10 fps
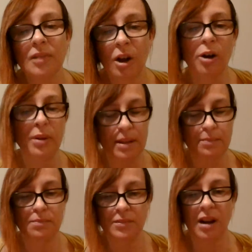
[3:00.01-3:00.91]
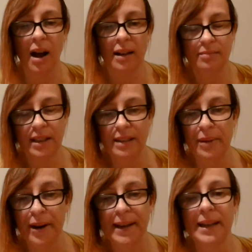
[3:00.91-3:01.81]
or with a dot in
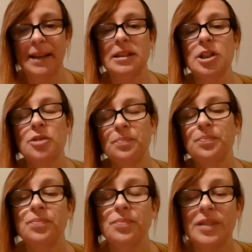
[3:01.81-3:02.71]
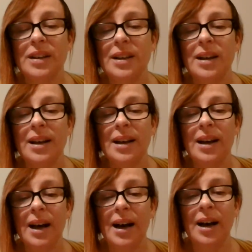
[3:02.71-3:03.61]
American English.
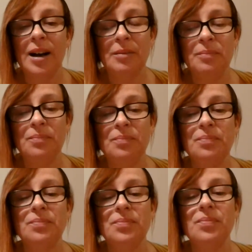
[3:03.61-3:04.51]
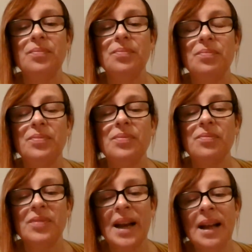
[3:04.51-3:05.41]
Um,
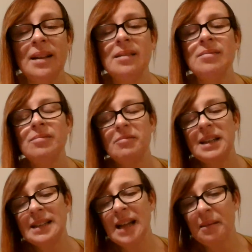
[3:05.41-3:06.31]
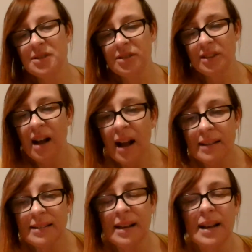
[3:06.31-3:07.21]
then when it comes to
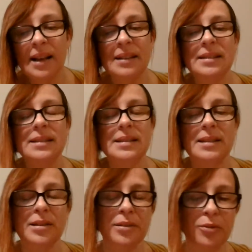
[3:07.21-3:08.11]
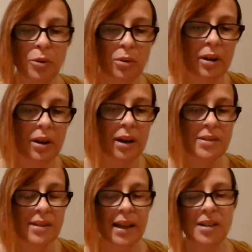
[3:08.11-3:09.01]
content, so of
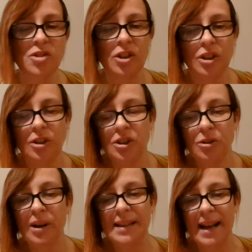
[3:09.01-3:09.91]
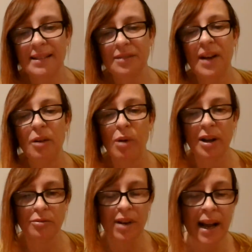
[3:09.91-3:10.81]
course, like it's good to identify why
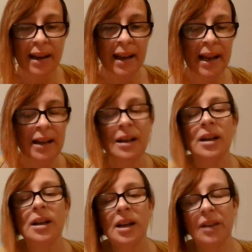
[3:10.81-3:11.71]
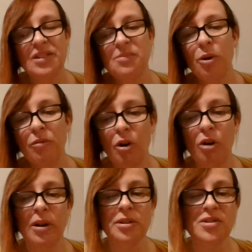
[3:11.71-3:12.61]
you're writing. If it's more
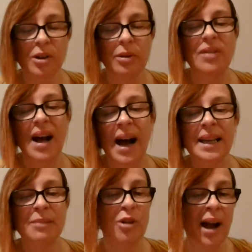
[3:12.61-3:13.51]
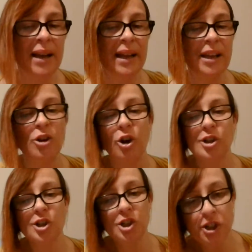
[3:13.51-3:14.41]
formal, you start with I am writing in
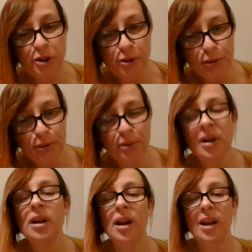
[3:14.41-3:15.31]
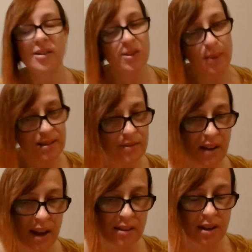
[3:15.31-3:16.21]
order to, and you
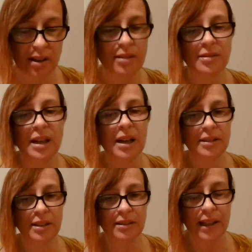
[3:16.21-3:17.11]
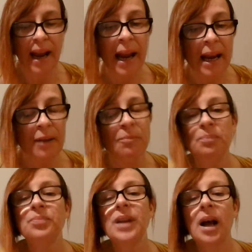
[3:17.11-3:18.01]
specify the aim.
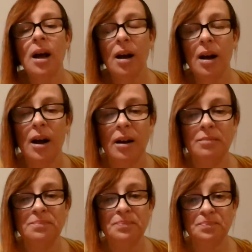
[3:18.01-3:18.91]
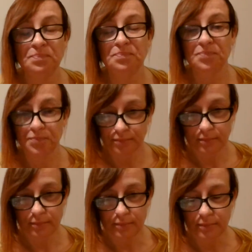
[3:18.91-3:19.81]
Um,
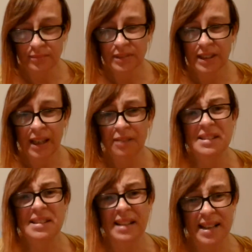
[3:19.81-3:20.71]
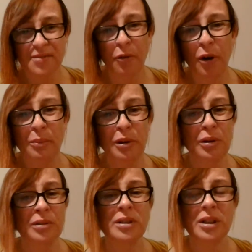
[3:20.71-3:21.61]
if it's less
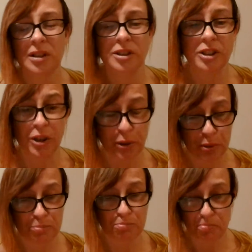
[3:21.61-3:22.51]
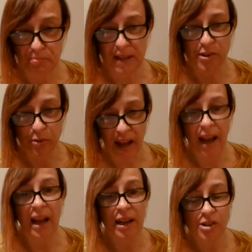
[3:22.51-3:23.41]
formal, so it's
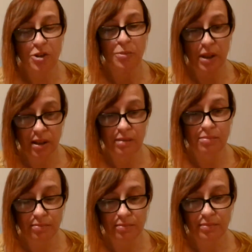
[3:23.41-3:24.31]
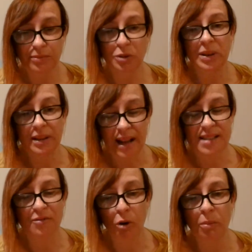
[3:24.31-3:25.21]
okay to be
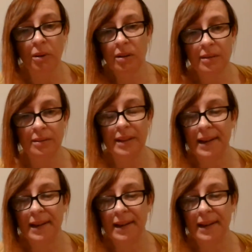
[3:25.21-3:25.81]
less formal